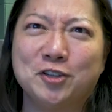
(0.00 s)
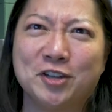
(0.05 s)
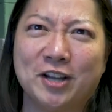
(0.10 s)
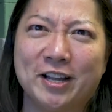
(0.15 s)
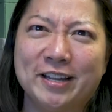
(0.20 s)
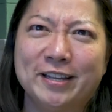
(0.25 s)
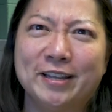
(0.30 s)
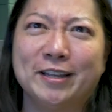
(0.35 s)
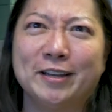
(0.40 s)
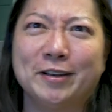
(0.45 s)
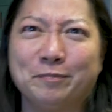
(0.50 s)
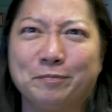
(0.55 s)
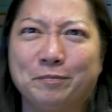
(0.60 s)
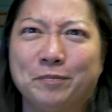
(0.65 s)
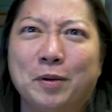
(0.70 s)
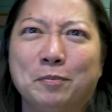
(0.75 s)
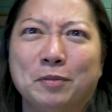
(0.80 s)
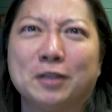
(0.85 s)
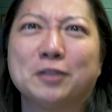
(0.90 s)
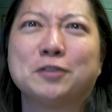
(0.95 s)
giant
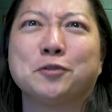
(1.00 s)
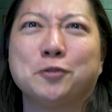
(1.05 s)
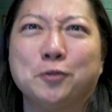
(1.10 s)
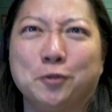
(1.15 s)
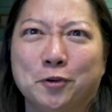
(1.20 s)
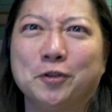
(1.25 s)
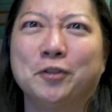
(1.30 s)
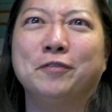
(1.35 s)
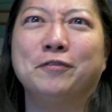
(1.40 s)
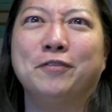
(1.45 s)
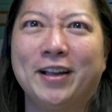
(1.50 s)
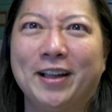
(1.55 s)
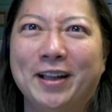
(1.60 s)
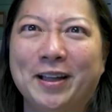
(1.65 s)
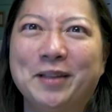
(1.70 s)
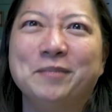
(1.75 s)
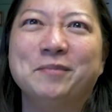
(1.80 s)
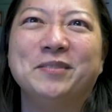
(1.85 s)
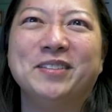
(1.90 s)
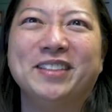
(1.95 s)
public school
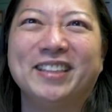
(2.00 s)
vibe